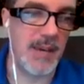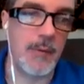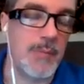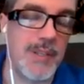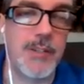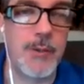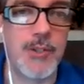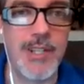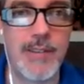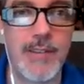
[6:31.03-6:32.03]
That would be 2
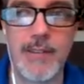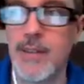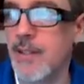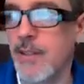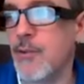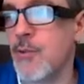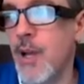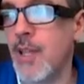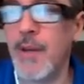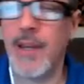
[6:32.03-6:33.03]
sheets. Another
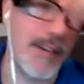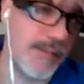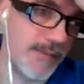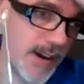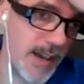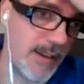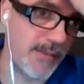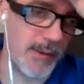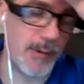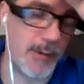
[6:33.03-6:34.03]
drawing might have
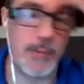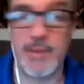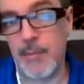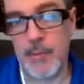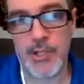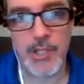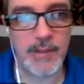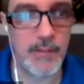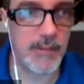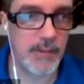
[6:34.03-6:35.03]
5. That would be 5
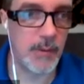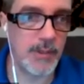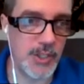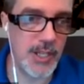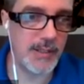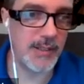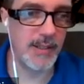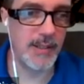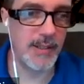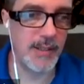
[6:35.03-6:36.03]
more sheets. So a
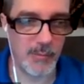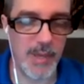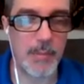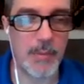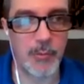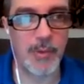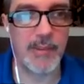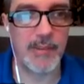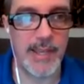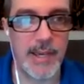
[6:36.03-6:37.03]
sheet is a
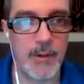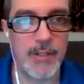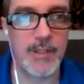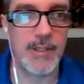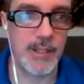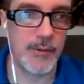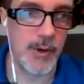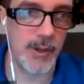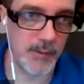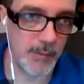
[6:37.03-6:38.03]
paper space layout
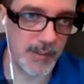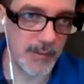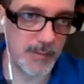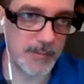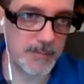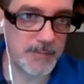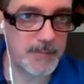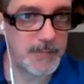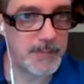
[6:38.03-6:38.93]
in a drawing someplace.